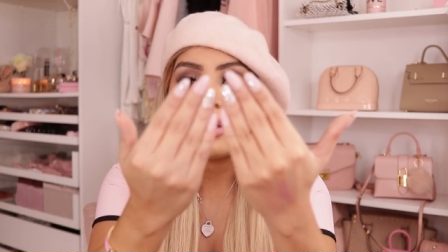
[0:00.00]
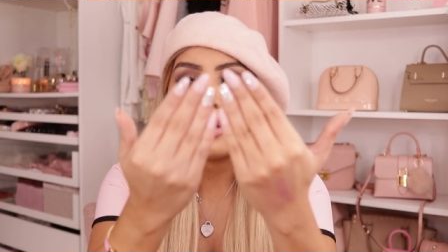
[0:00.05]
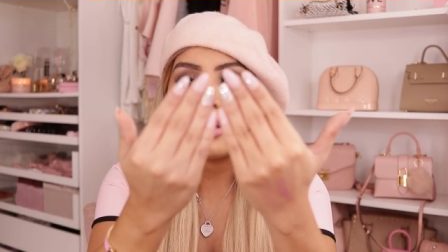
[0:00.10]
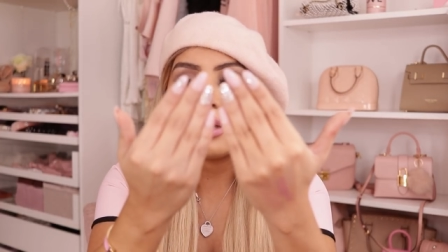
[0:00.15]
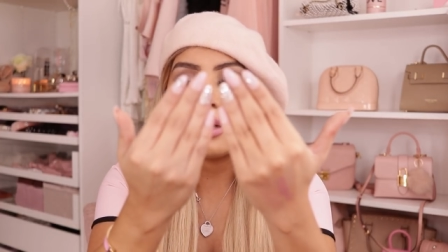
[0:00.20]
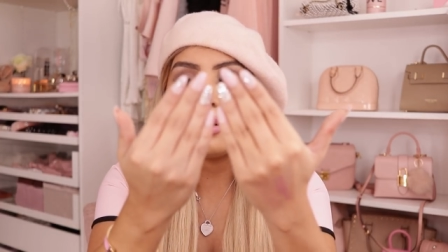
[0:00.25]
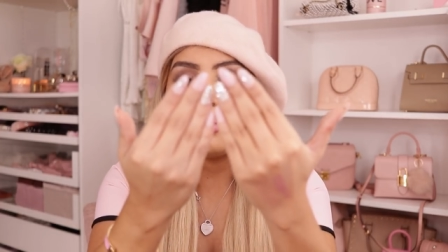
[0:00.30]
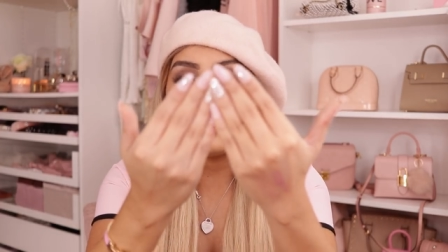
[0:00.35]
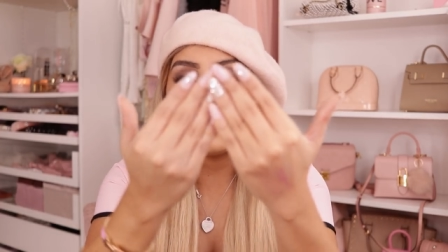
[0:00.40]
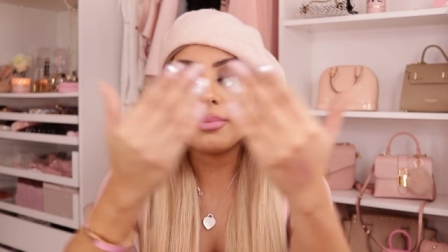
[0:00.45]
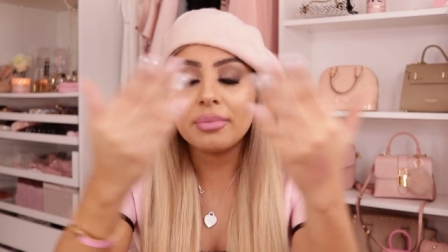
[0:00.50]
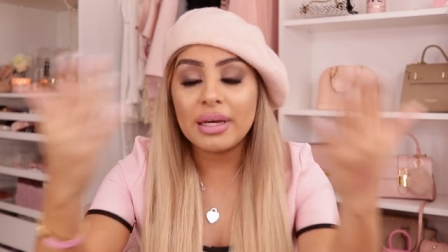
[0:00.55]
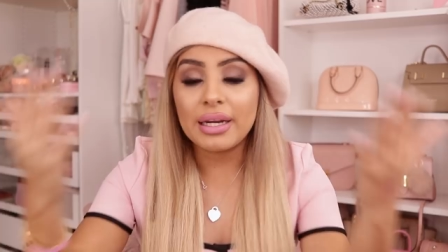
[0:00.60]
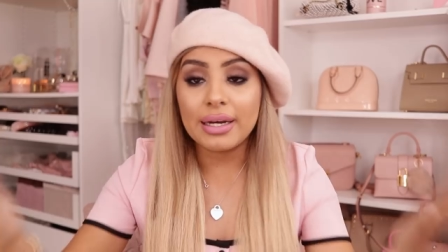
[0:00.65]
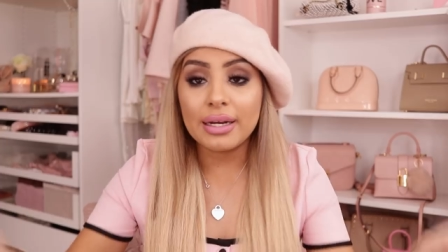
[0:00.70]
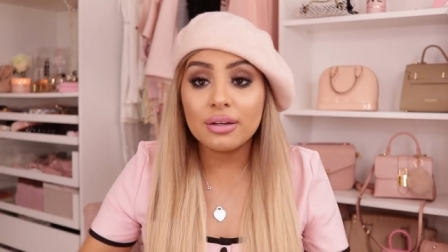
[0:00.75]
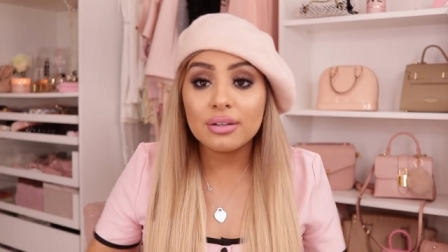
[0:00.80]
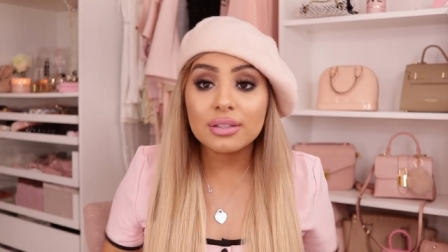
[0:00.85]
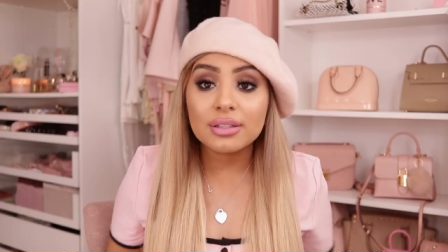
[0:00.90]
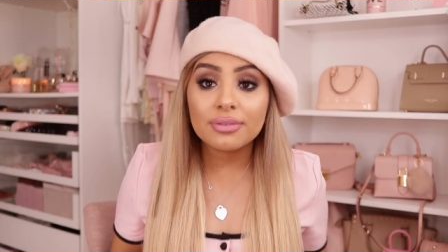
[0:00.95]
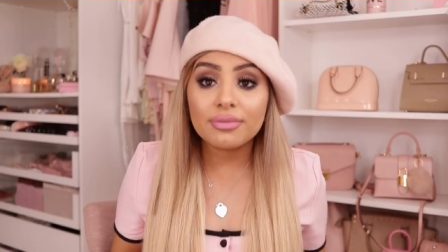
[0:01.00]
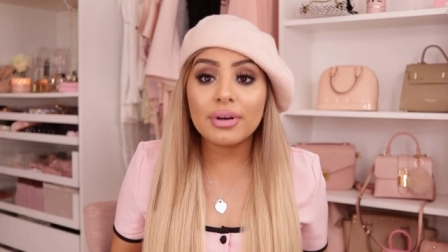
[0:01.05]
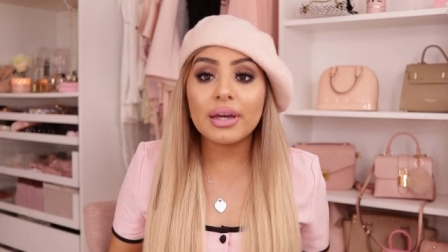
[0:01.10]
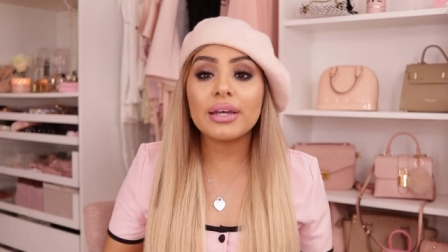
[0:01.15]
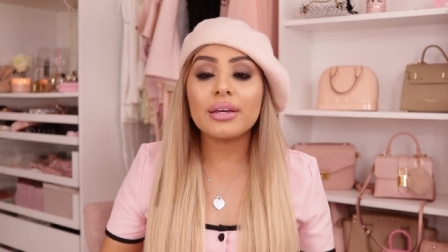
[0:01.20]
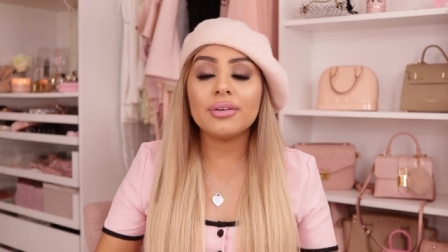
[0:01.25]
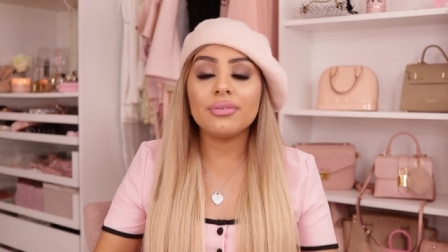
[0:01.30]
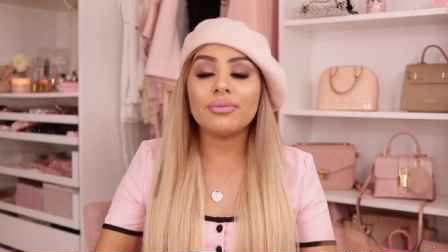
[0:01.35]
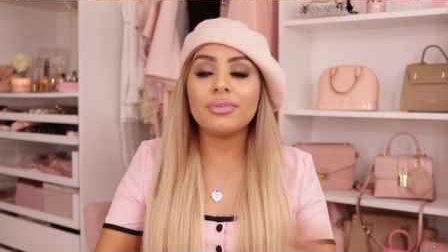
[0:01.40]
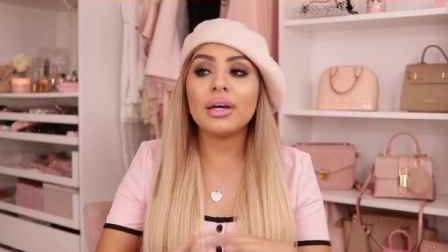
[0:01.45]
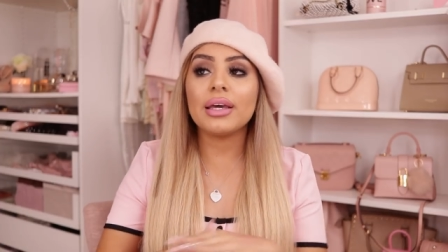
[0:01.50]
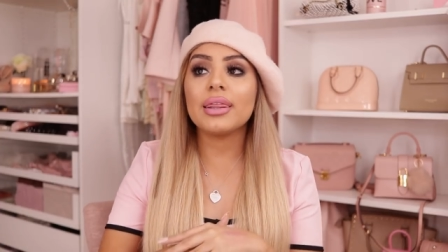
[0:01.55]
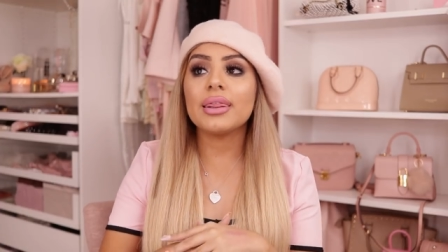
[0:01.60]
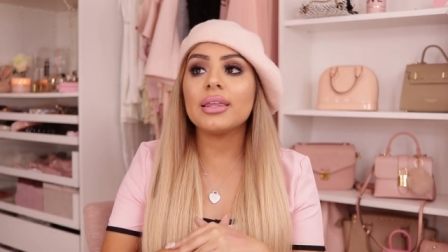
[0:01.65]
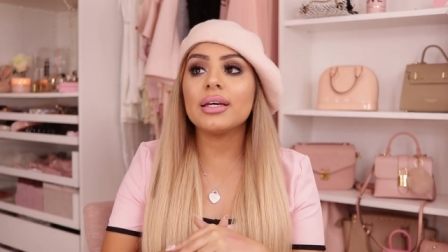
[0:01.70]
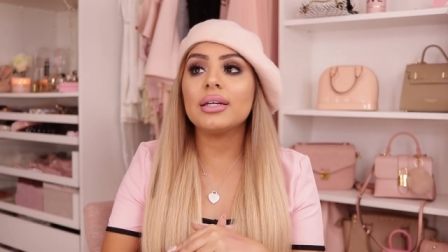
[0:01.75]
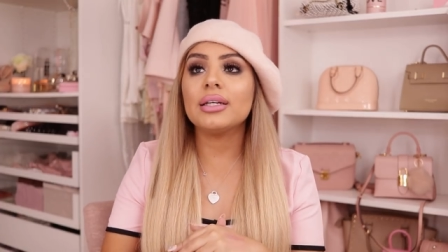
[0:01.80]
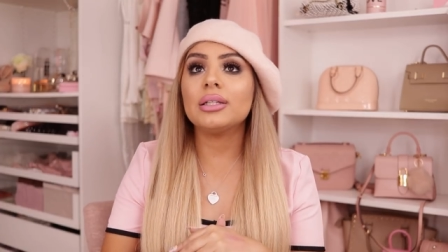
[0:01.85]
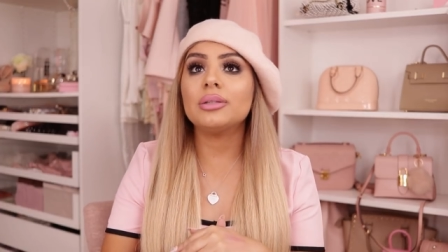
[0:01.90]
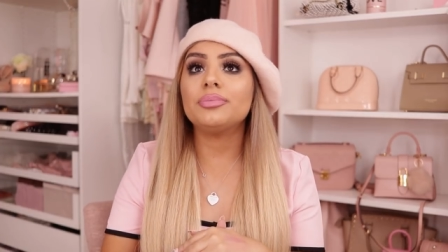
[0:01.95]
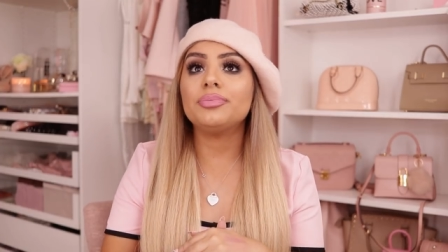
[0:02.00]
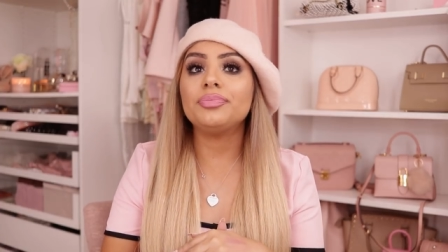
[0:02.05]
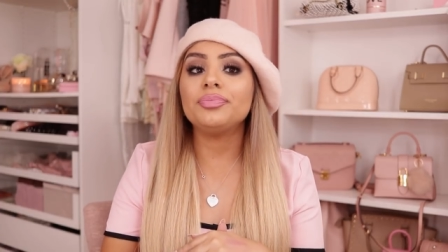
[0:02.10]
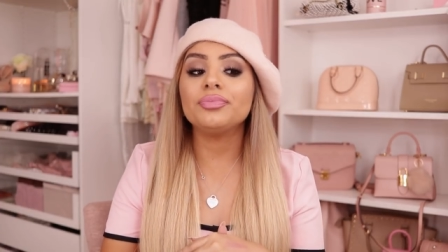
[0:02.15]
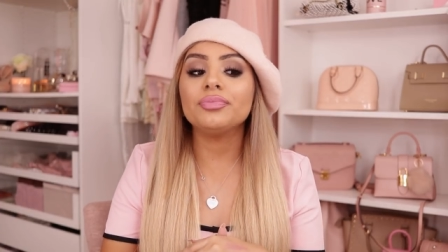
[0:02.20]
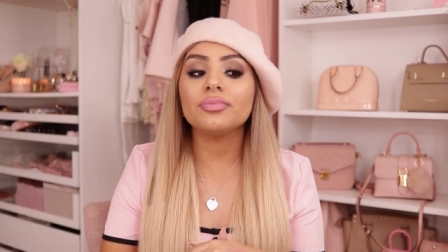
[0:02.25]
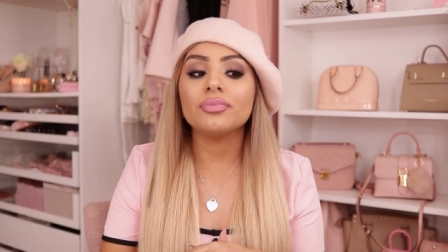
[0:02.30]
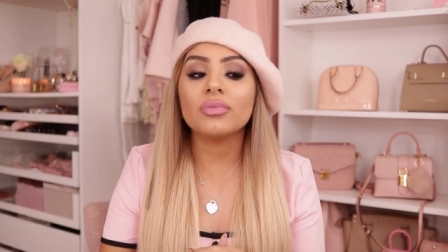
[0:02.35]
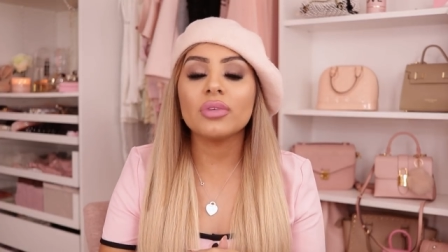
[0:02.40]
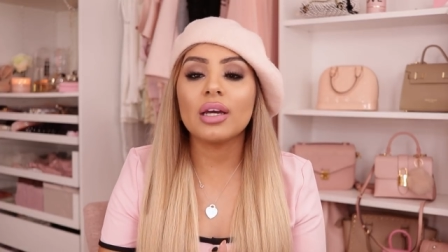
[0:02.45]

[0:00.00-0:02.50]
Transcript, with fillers: including my nails if I can find them,